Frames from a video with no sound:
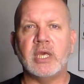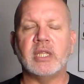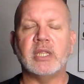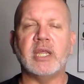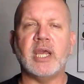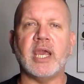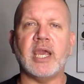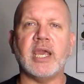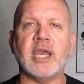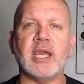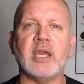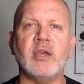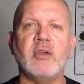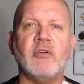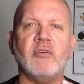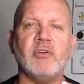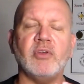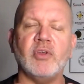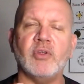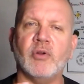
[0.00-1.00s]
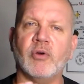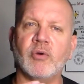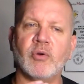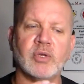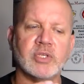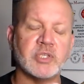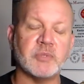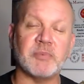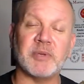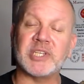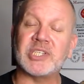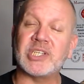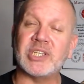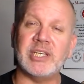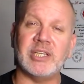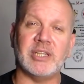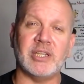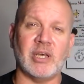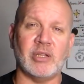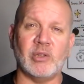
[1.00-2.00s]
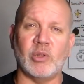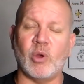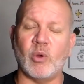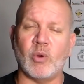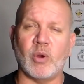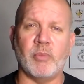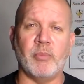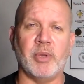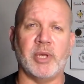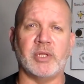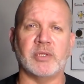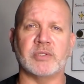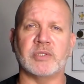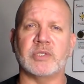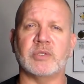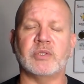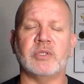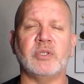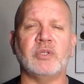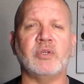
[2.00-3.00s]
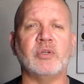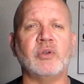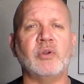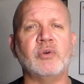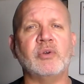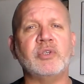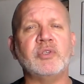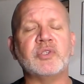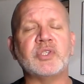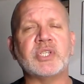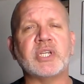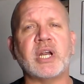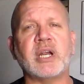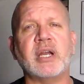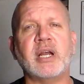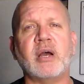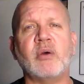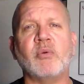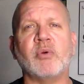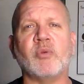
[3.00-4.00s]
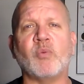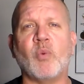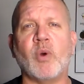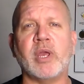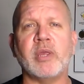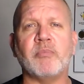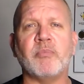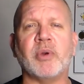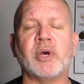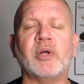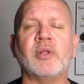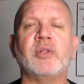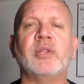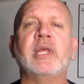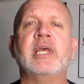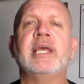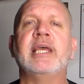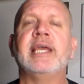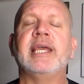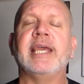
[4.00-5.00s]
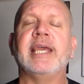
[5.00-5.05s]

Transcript: they you know especially in the lower belts you know you start out with white belt